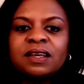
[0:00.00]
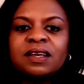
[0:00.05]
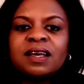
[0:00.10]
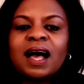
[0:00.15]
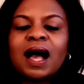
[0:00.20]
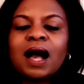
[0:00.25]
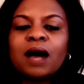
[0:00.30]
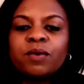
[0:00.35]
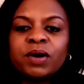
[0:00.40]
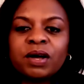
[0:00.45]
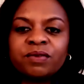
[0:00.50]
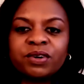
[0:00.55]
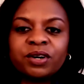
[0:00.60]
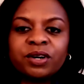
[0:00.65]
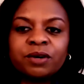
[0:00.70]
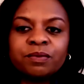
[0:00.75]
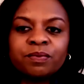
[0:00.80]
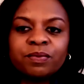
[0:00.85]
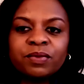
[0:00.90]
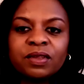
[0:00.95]

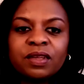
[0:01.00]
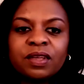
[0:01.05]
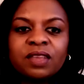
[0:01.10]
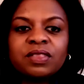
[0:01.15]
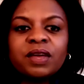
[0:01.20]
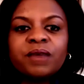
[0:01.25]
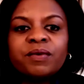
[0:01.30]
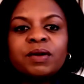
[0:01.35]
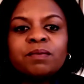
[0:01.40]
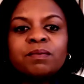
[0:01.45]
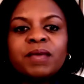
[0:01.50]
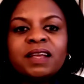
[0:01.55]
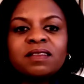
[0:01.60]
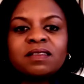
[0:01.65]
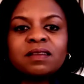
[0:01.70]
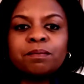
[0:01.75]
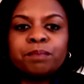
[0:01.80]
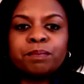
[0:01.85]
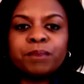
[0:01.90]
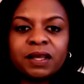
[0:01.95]
However, there remains
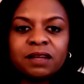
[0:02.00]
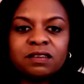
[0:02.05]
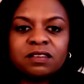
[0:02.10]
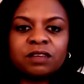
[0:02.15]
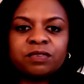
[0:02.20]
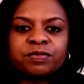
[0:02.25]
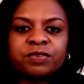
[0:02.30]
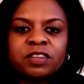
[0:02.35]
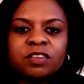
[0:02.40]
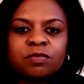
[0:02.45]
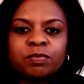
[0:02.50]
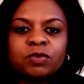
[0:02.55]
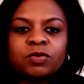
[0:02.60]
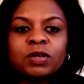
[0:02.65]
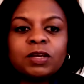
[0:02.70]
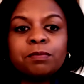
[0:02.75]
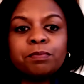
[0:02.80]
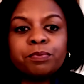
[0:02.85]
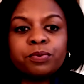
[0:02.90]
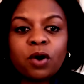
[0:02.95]
a big difference
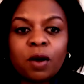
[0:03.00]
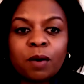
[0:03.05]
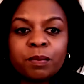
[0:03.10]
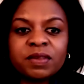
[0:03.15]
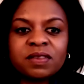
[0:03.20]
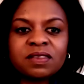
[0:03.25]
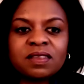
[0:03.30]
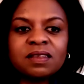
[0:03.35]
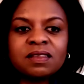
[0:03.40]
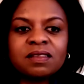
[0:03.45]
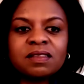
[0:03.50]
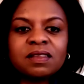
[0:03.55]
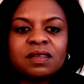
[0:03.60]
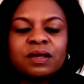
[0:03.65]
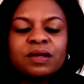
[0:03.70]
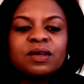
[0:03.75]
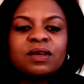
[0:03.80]
between promises,